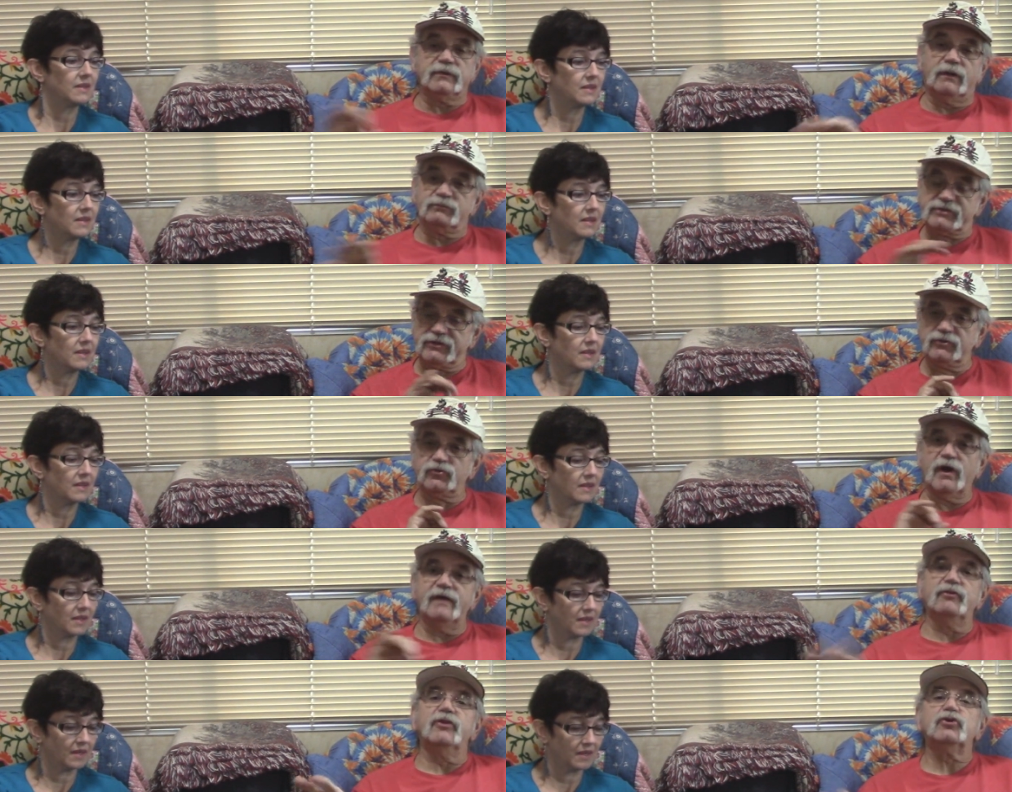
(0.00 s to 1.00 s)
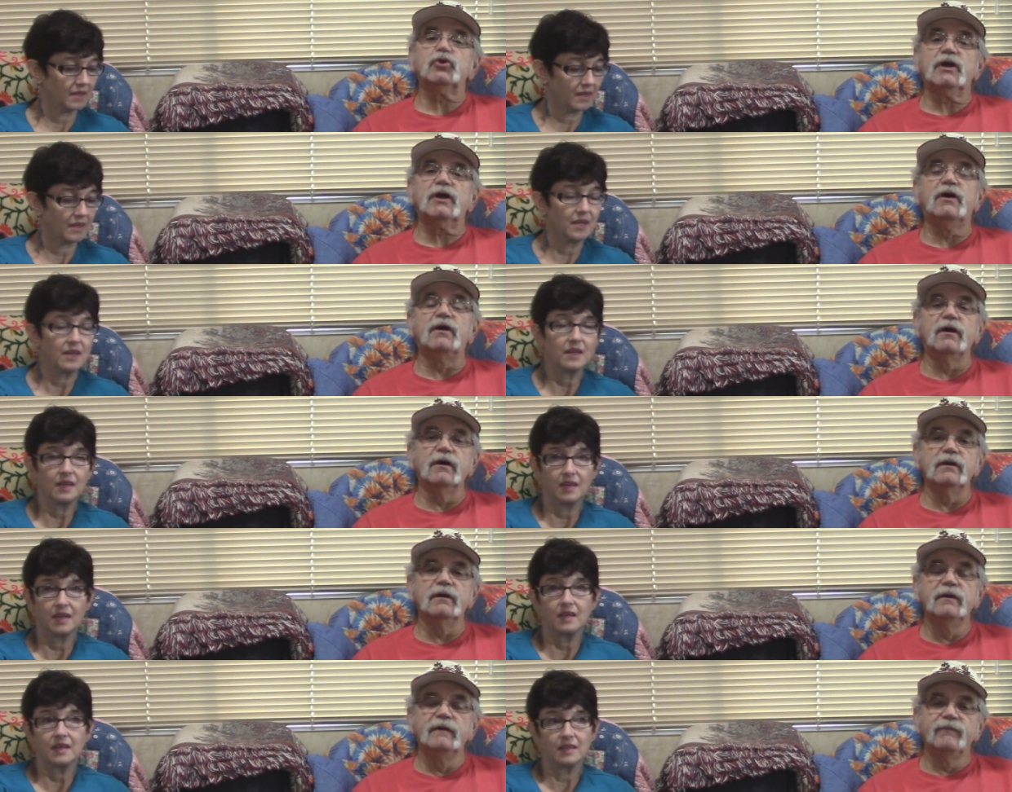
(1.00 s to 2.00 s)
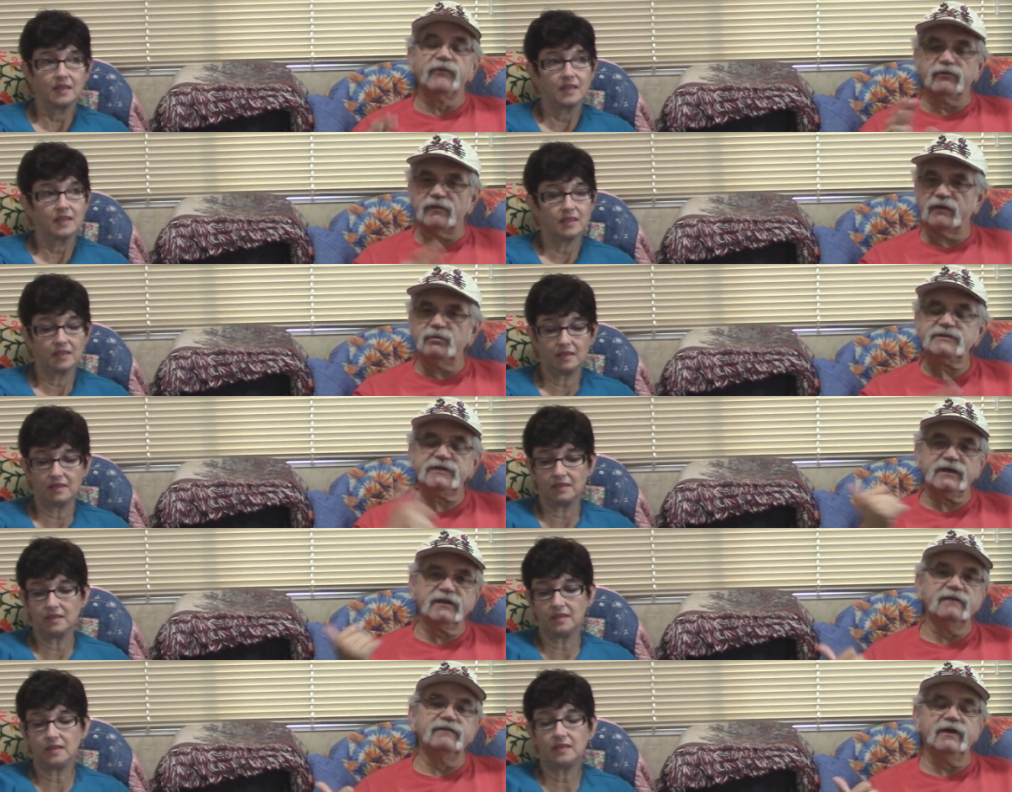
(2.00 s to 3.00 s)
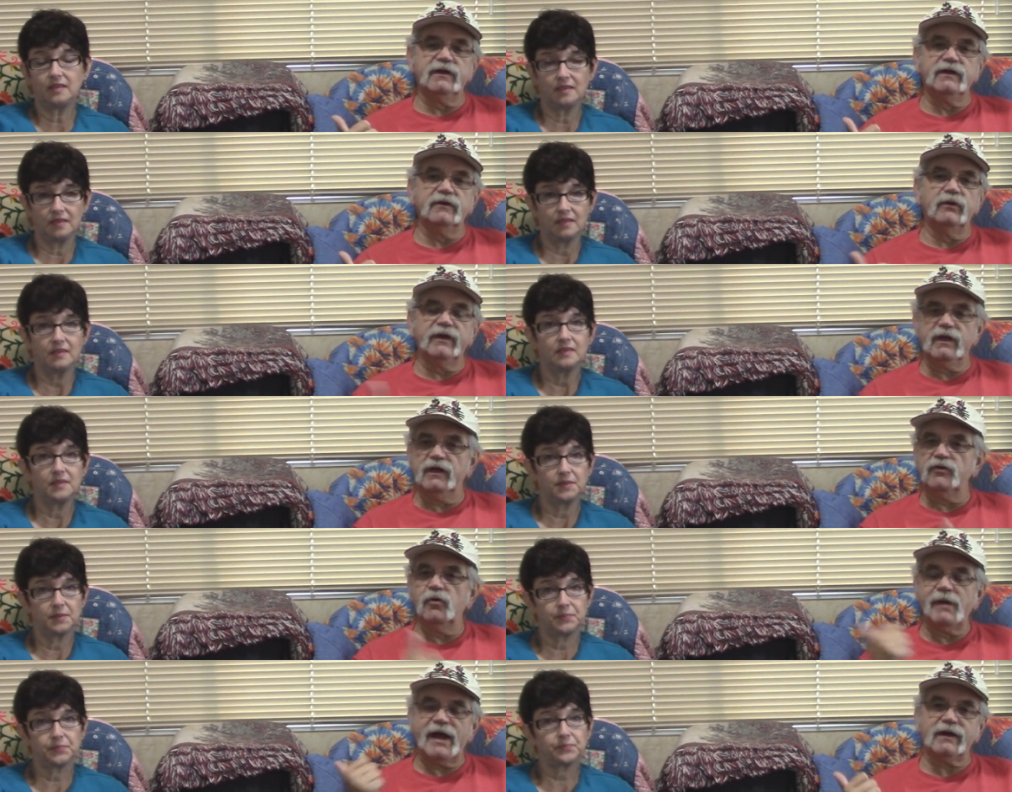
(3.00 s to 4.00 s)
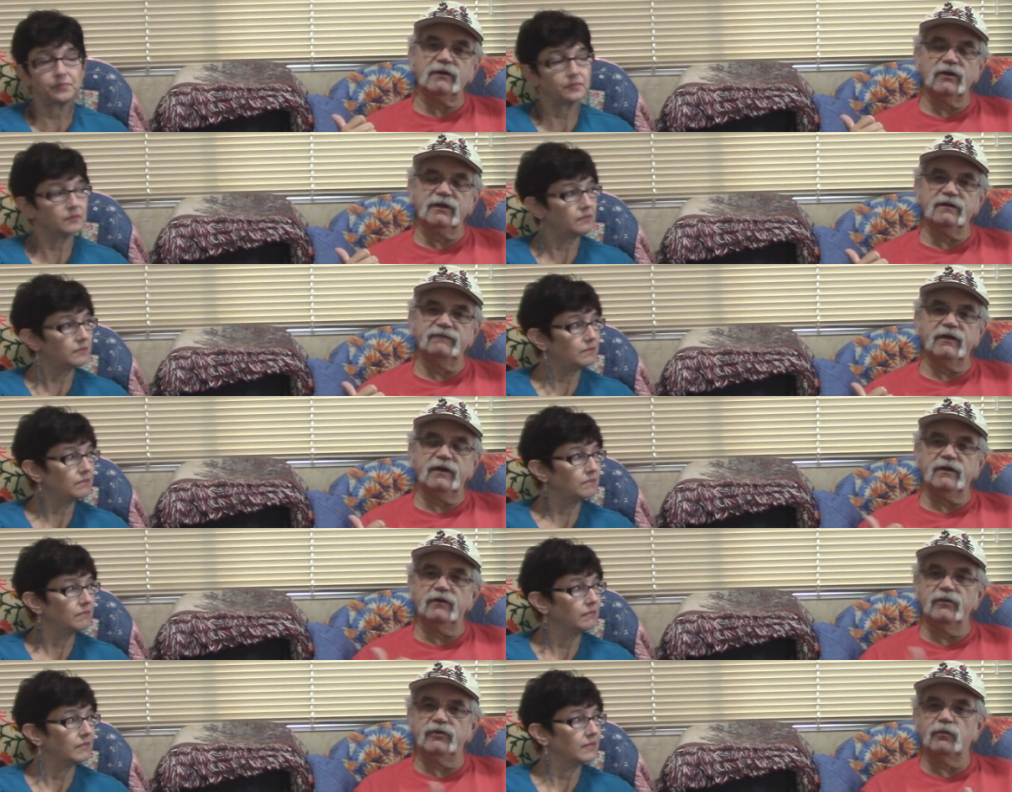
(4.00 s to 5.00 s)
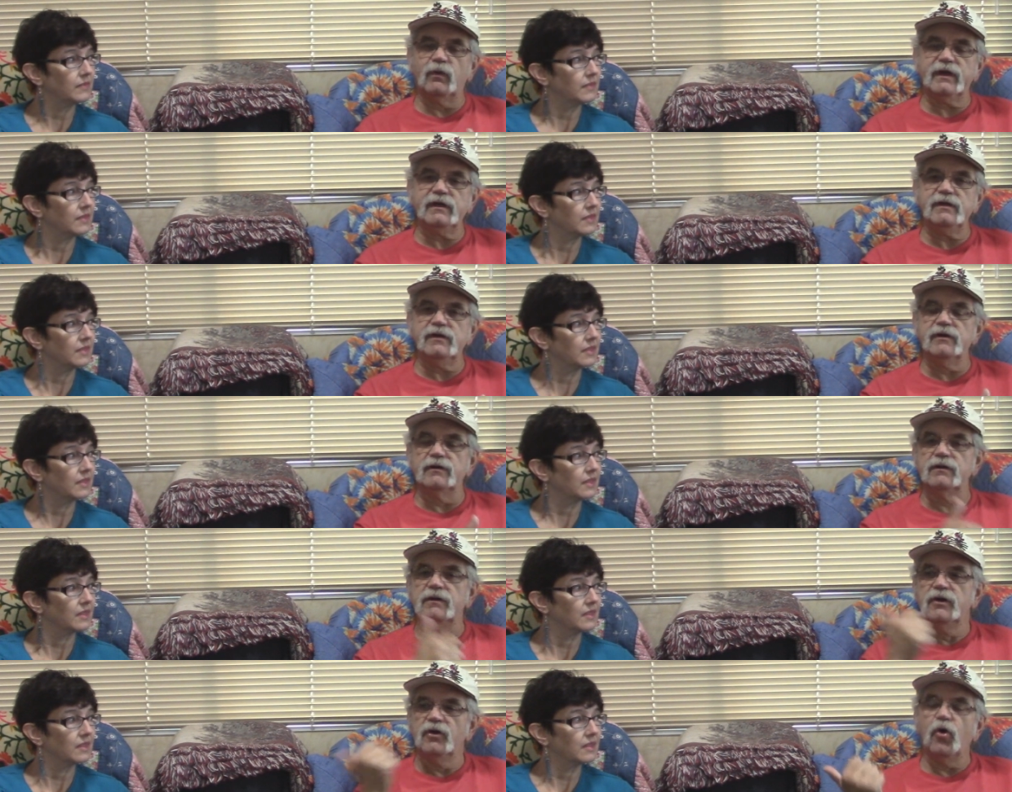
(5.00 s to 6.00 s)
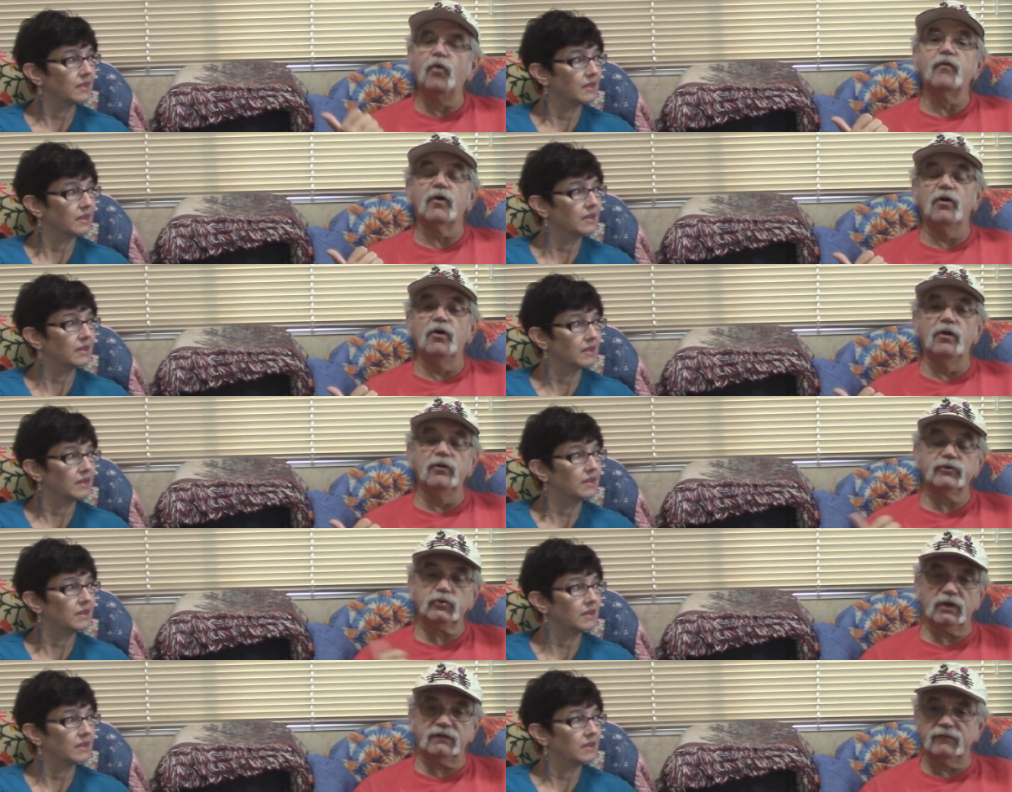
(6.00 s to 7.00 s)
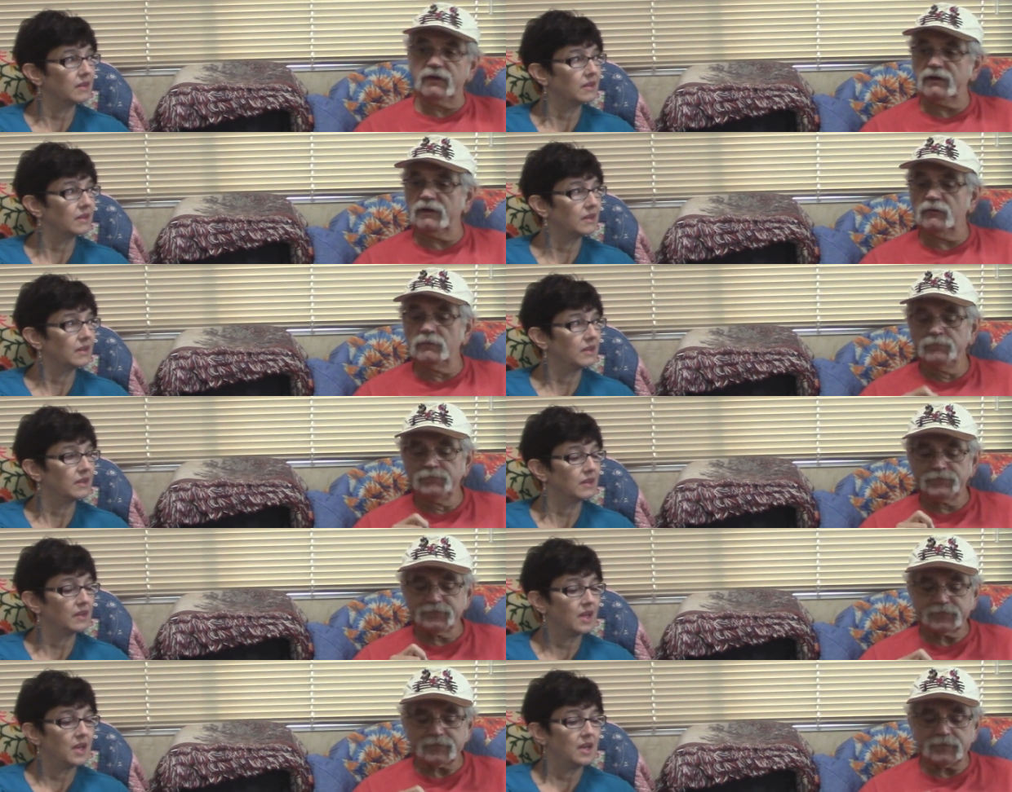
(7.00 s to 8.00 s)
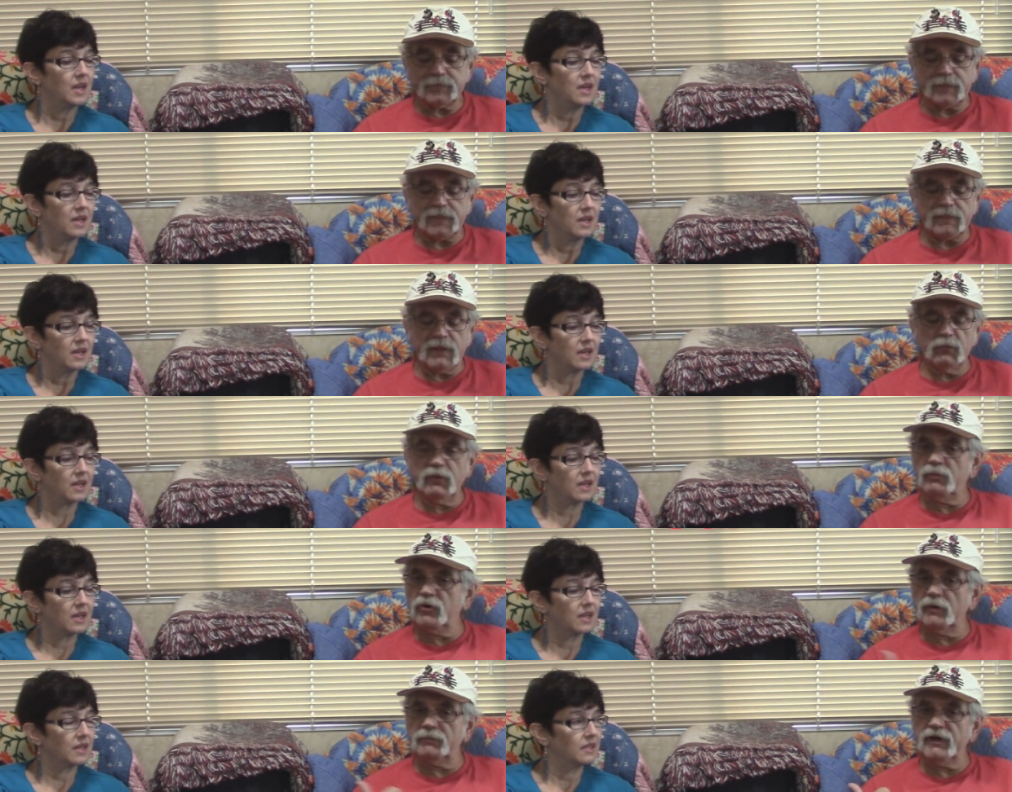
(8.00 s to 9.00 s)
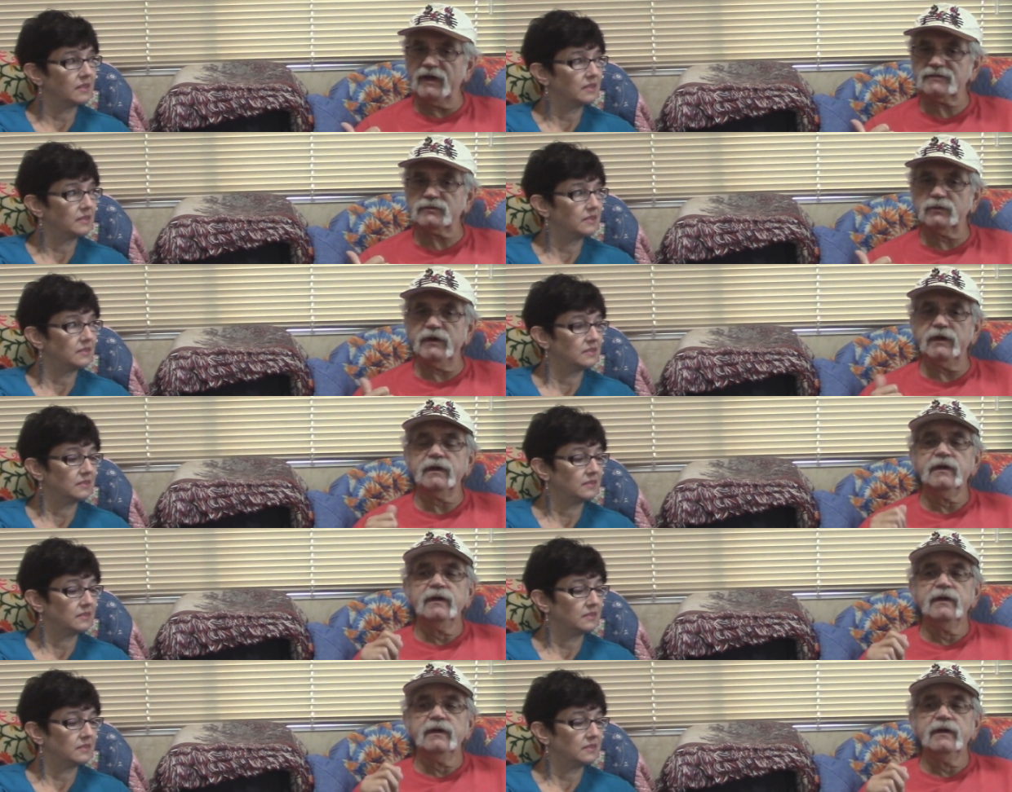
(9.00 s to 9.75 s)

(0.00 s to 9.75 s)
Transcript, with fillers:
Speaker 1: I'm still driving the truck hard just like we said in the video again go back and look at the video the 20 year overhaul truck video that we put up last week.